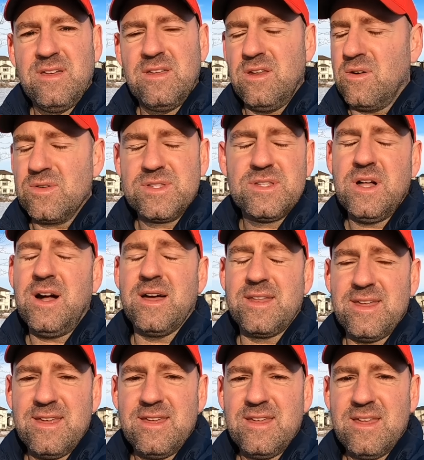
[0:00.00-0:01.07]
no it's not
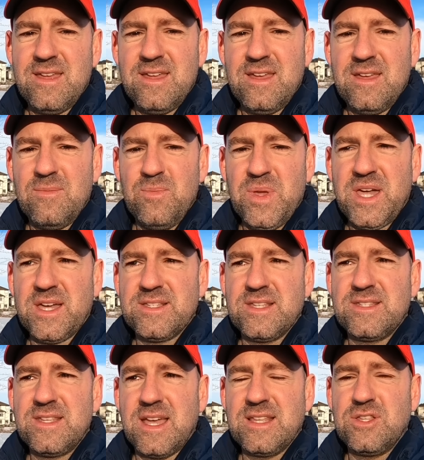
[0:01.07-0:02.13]
because
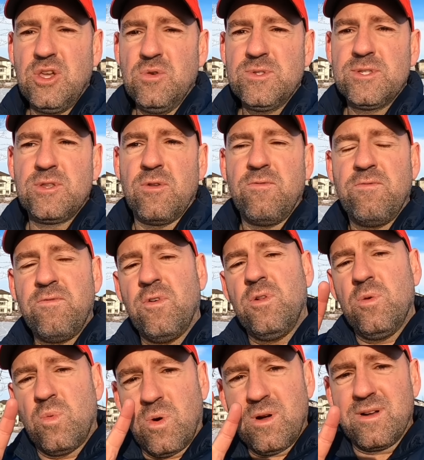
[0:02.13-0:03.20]
it's it uses the
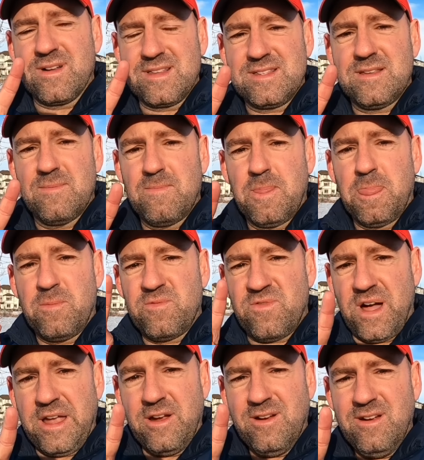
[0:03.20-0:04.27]
full words
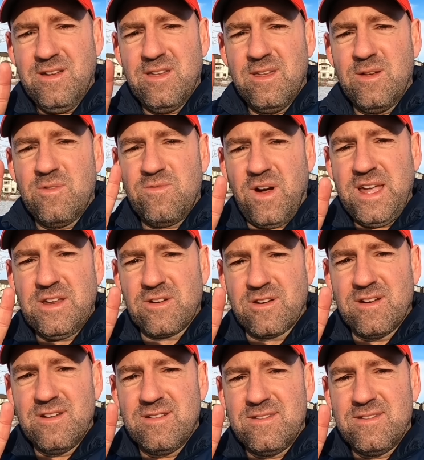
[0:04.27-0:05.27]
fire fighter